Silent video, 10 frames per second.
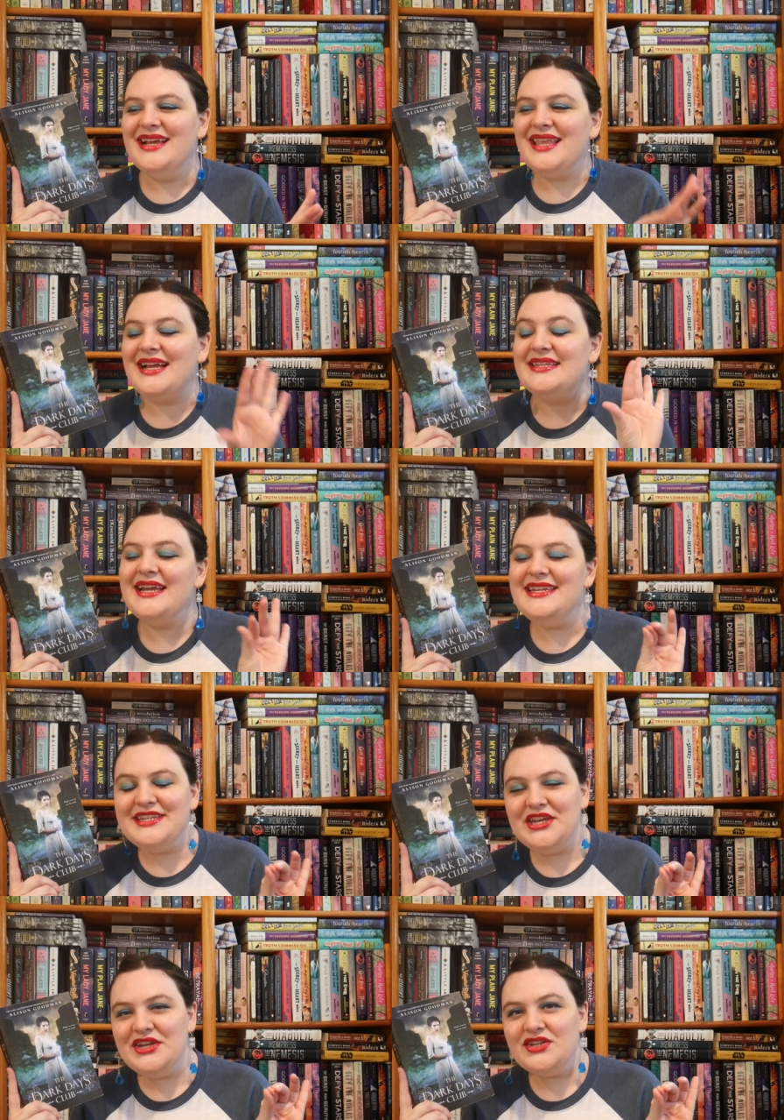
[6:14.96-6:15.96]
like a tiny
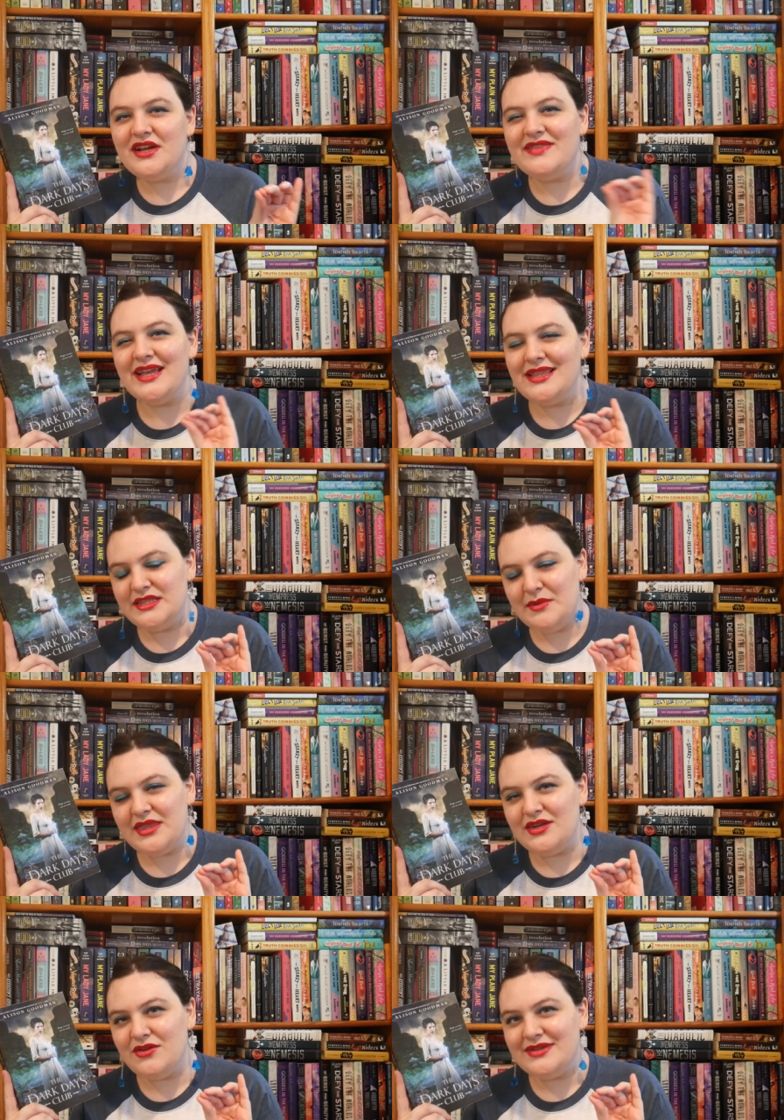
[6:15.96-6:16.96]
tinge of like elizabeth
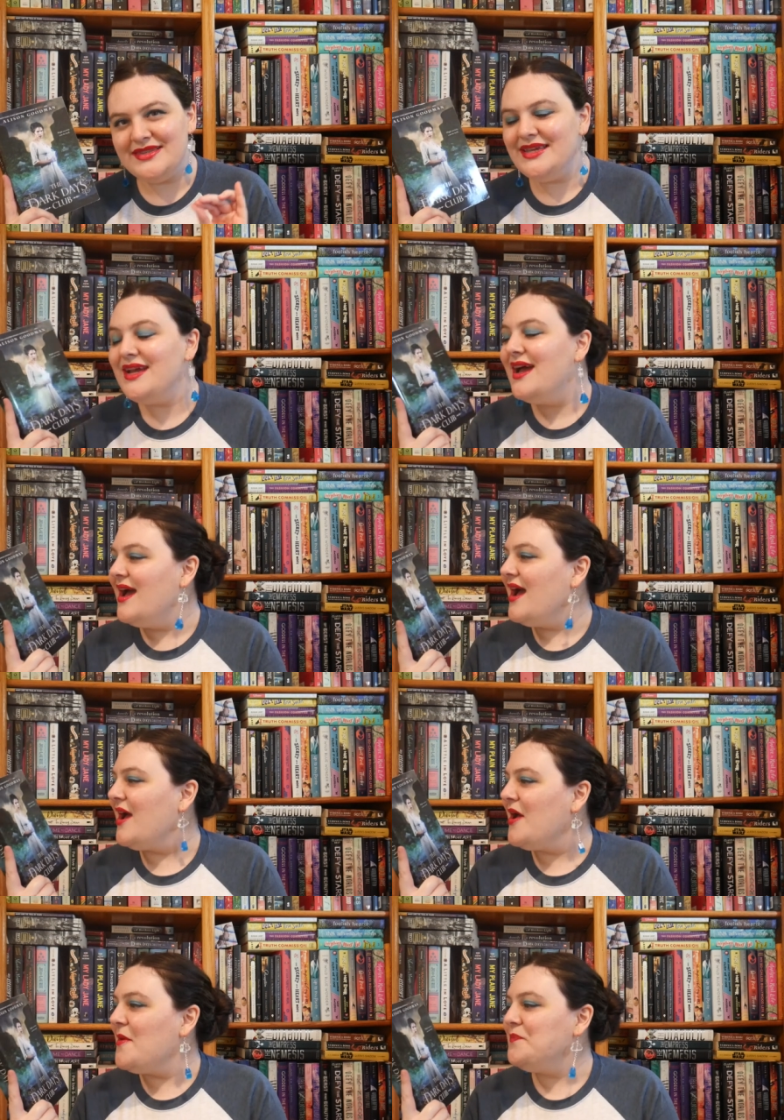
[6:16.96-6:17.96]
and darcy
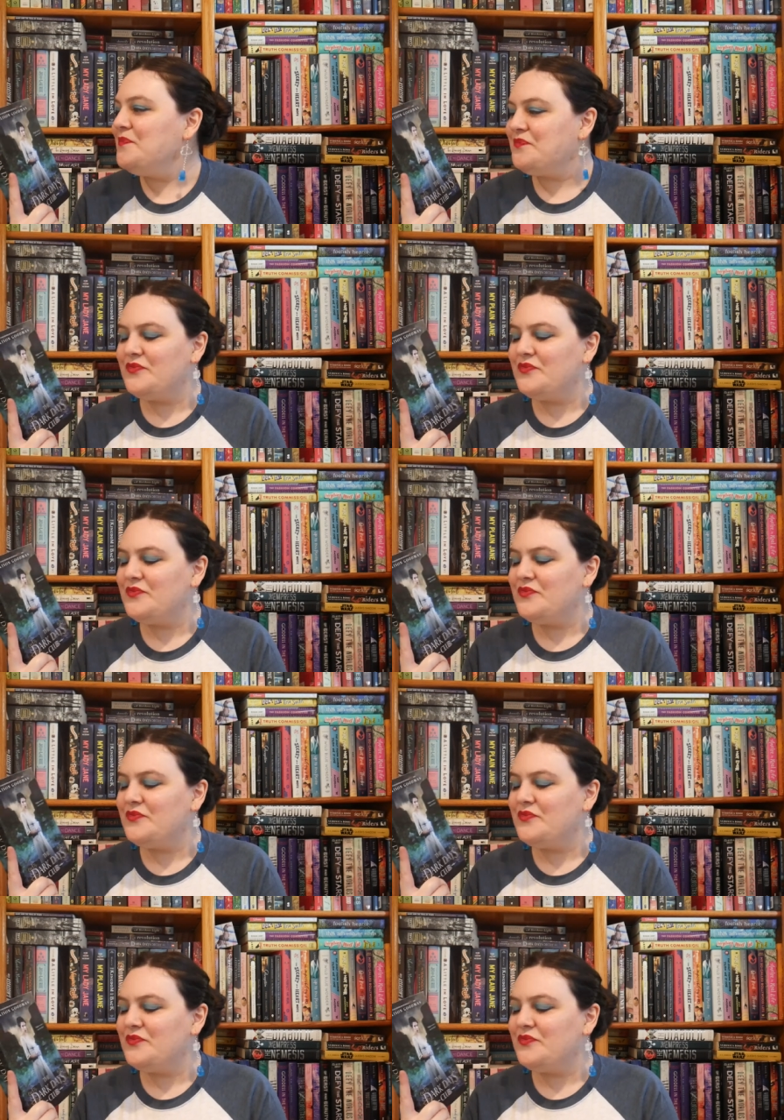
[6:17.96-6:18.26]
um,